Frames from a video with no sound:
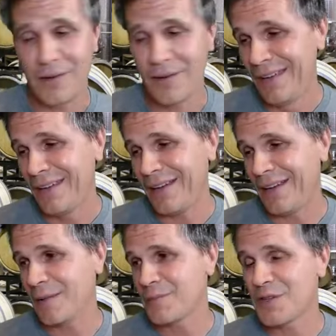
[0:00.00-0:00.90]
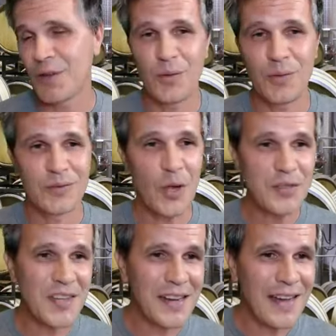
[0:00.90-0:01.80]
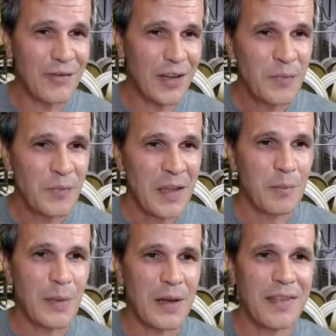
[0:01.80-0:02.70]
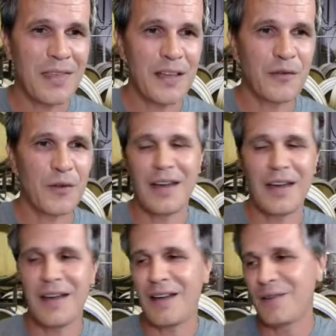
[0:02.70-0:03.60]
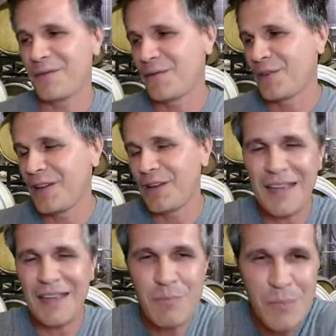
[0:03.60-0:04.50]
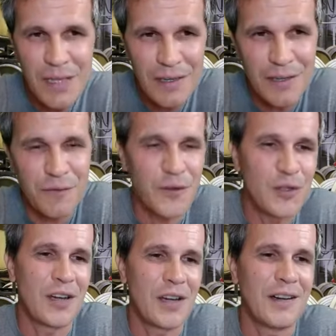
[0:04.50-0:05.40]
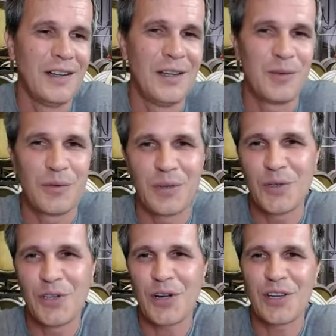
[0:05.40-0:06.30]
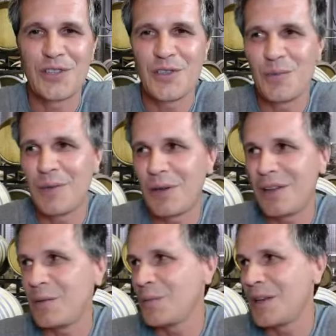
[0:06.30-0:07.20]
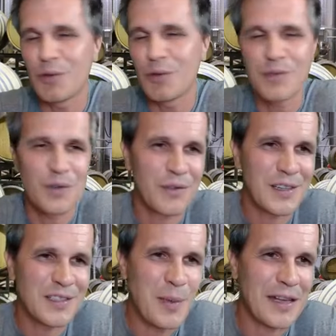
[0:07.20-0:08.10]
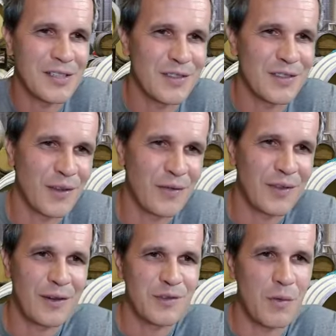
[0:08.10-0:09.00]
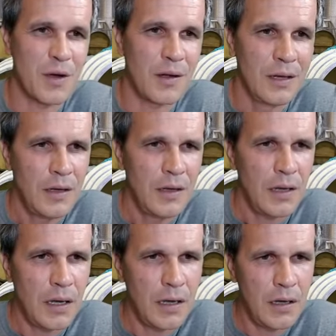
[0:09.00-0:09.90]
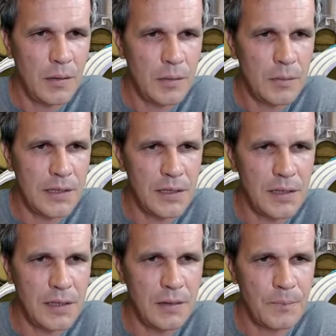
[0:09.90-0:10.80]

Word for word: Um, so don't say never, but I think for the, for the immediate future, we're, we're not going to do many, many more sort of expansions over there as well. Um, let's see.